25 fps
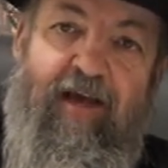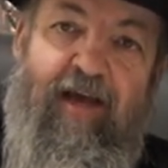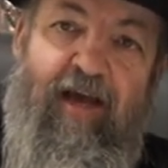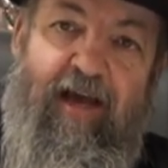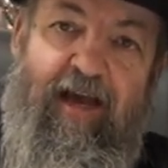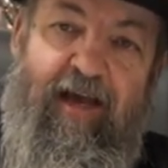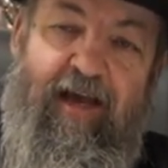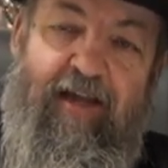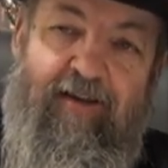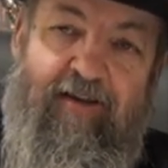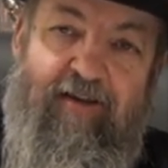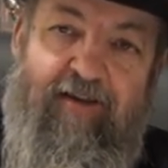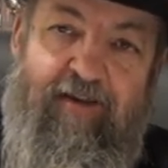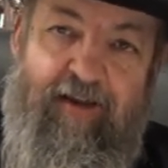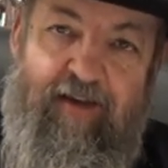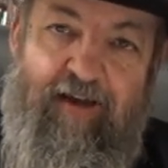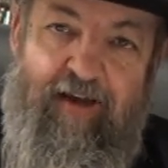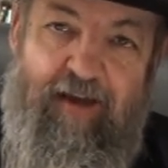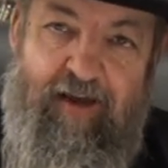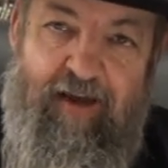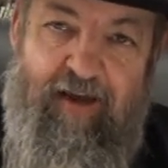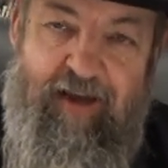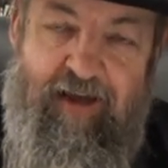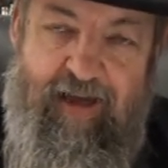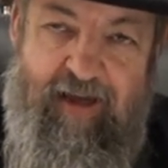and uh,
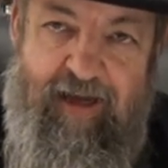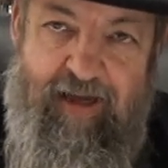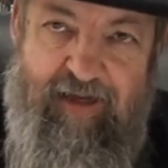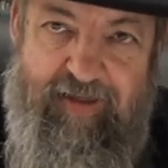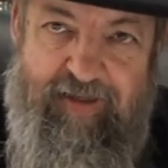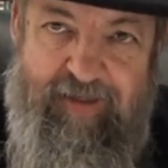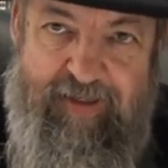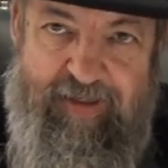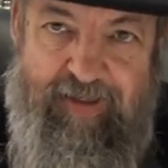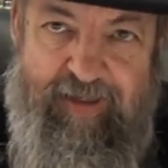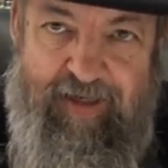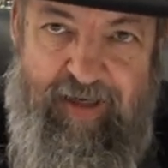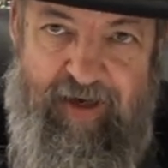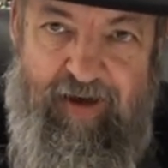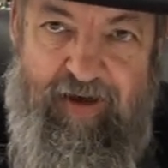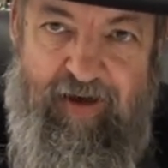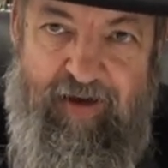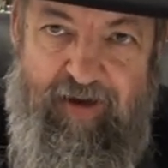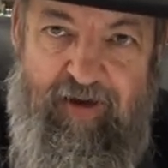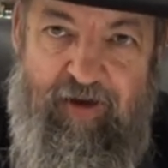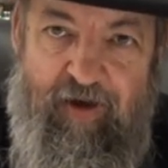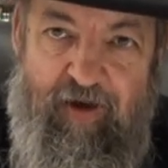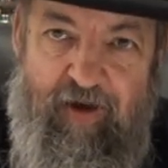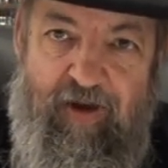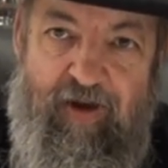it's
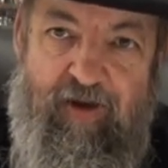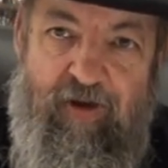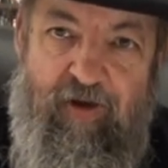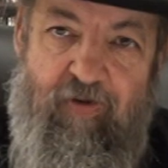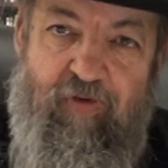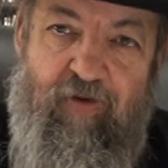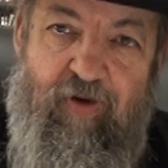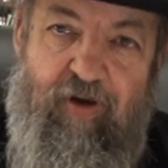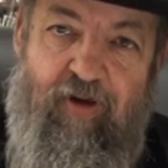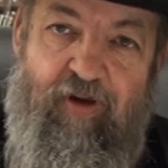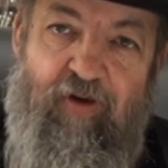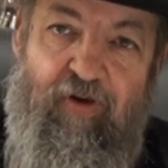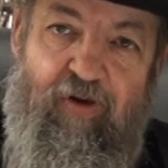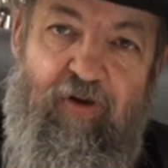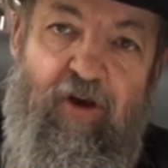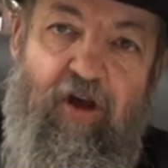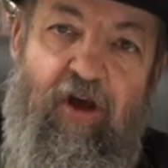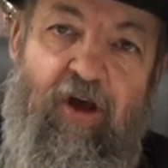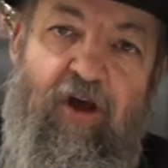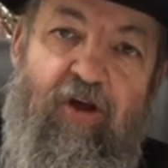uh, you, you,